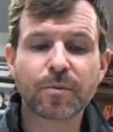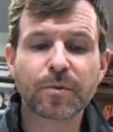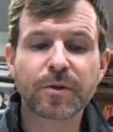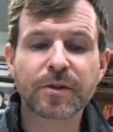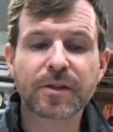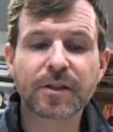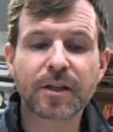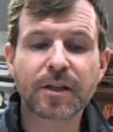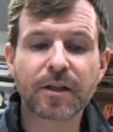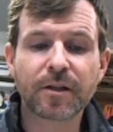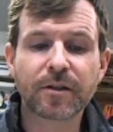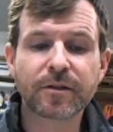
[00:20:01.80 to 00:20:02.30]

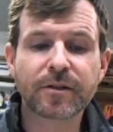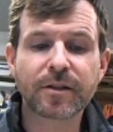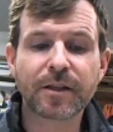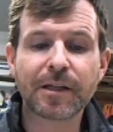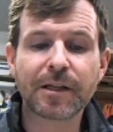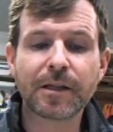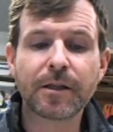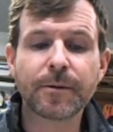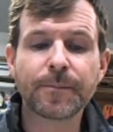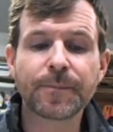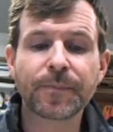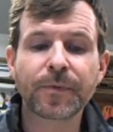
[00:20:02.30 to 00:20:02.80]
was
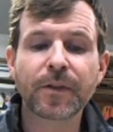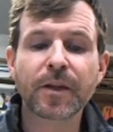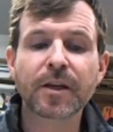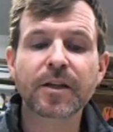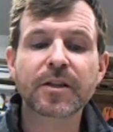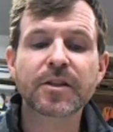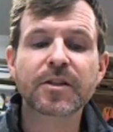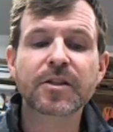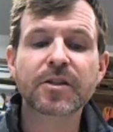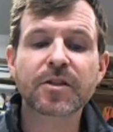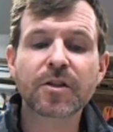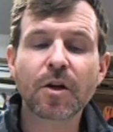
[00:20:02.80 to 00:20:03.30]
guilty,
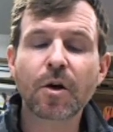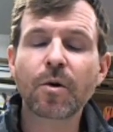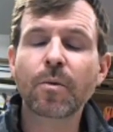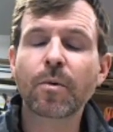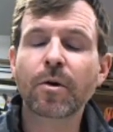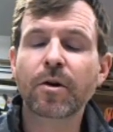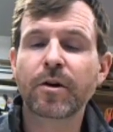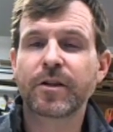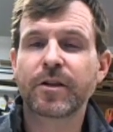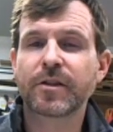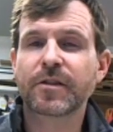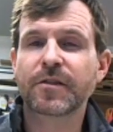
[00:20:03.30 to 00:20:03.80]
so
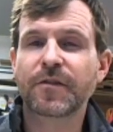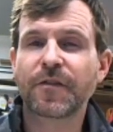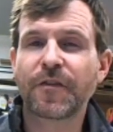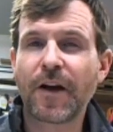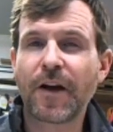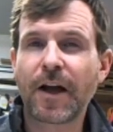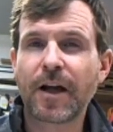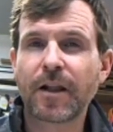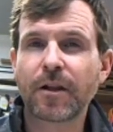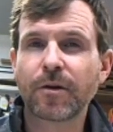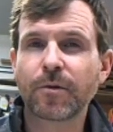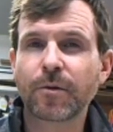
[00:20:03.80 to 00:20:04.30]
were his
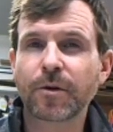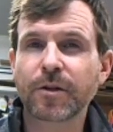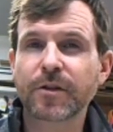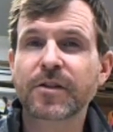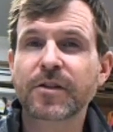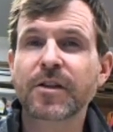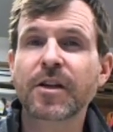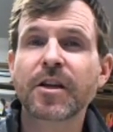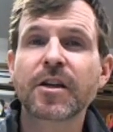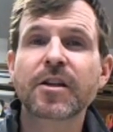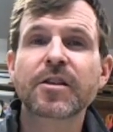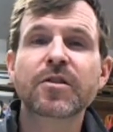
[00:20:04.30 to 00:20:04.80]

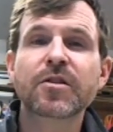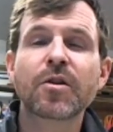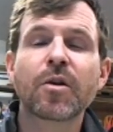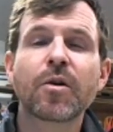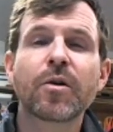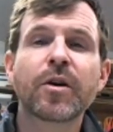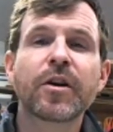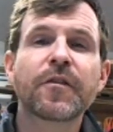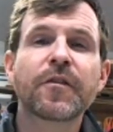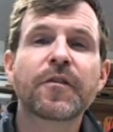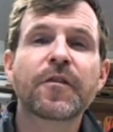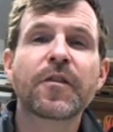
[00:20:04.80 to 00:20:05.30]
followers.
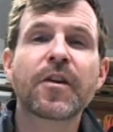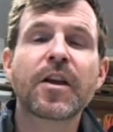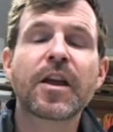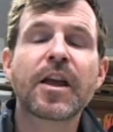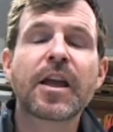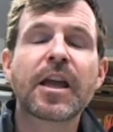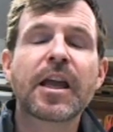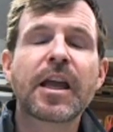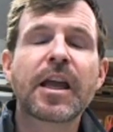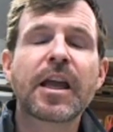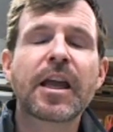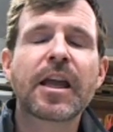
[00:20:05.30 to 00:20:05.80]
So
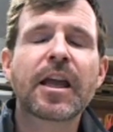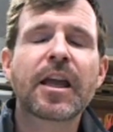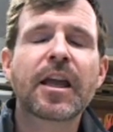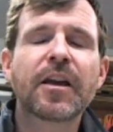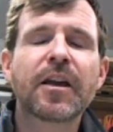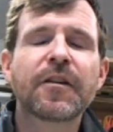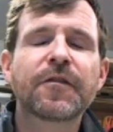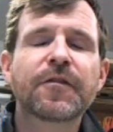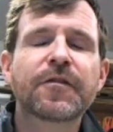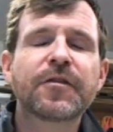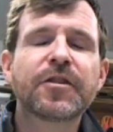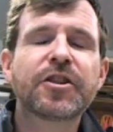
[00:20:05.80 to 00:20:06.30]

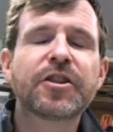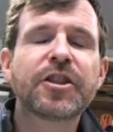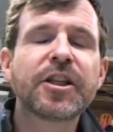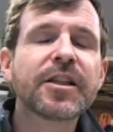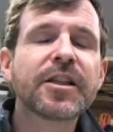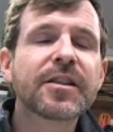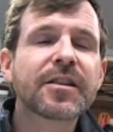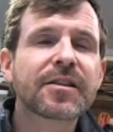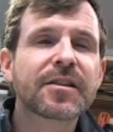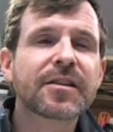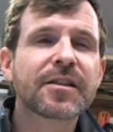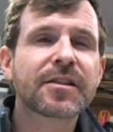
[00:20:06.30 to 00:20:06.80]
if
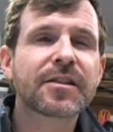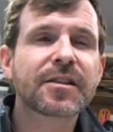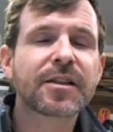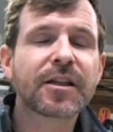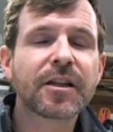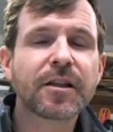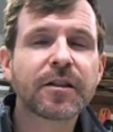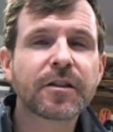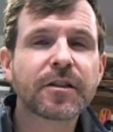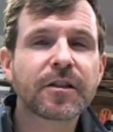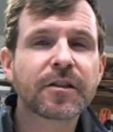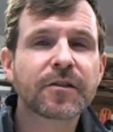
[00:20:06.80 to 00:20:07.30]
Jesus is
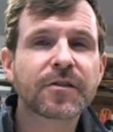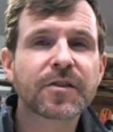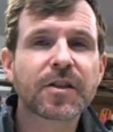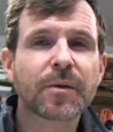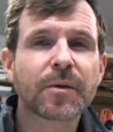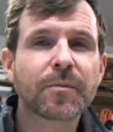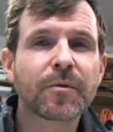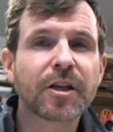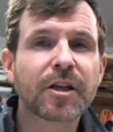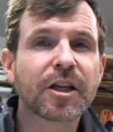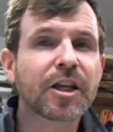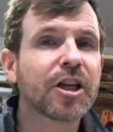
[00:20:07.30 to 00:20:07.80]
guilty of
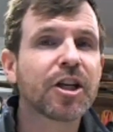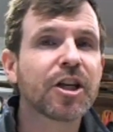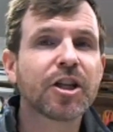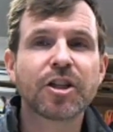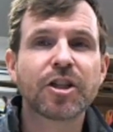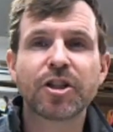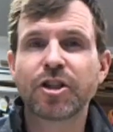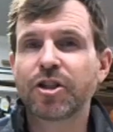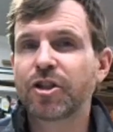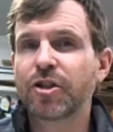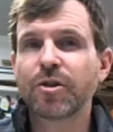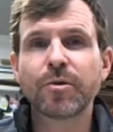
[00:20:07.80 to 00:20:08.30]
something,
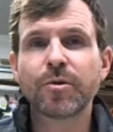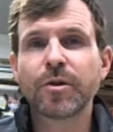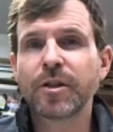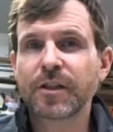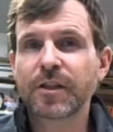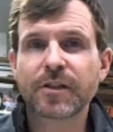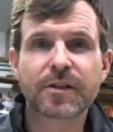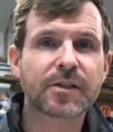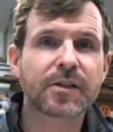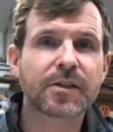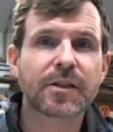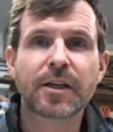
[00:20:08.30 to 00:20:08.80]

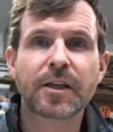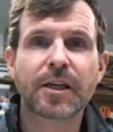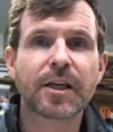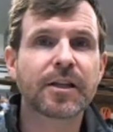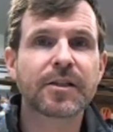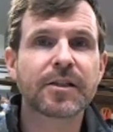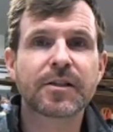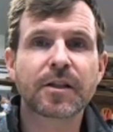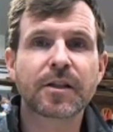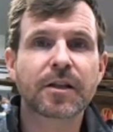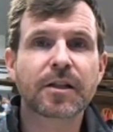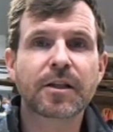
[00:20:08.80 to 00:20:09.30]
Judas
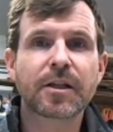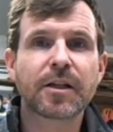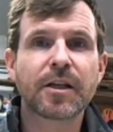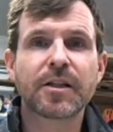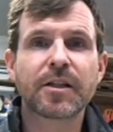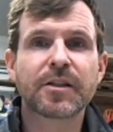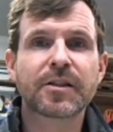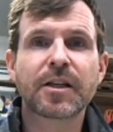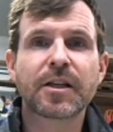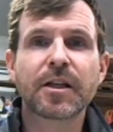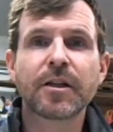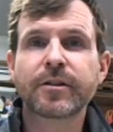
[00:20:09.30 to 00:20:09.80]

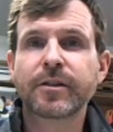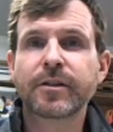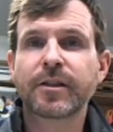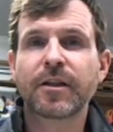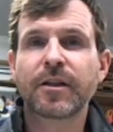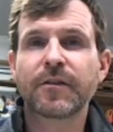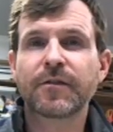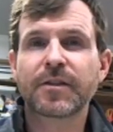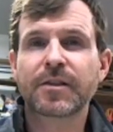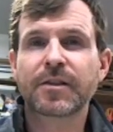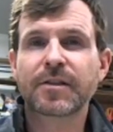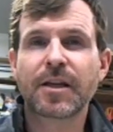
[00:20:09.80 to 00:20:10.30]
is guilty
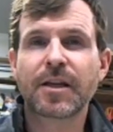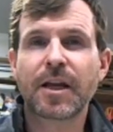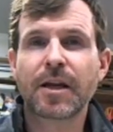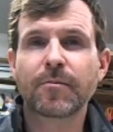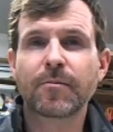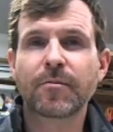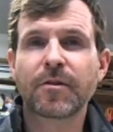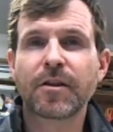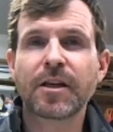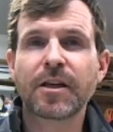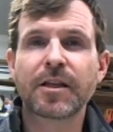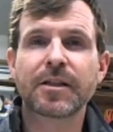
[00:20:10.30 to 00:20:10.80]
of the
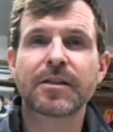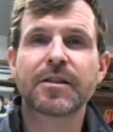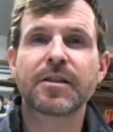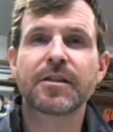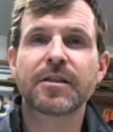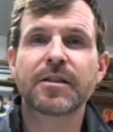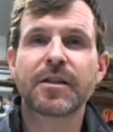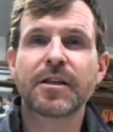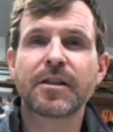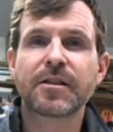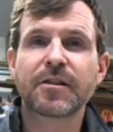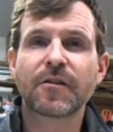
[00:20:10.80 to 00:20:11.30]
same things.
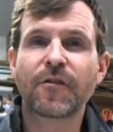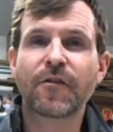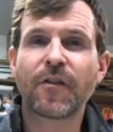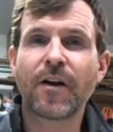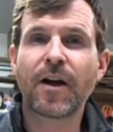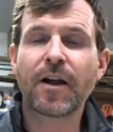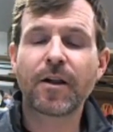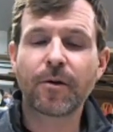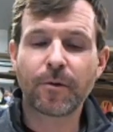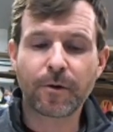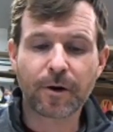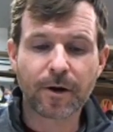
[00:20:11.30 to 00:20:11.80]
He's a
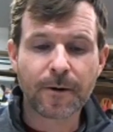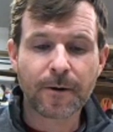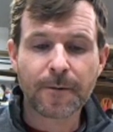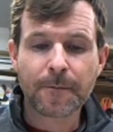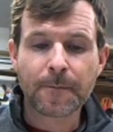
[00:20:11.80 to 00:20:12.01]
follower.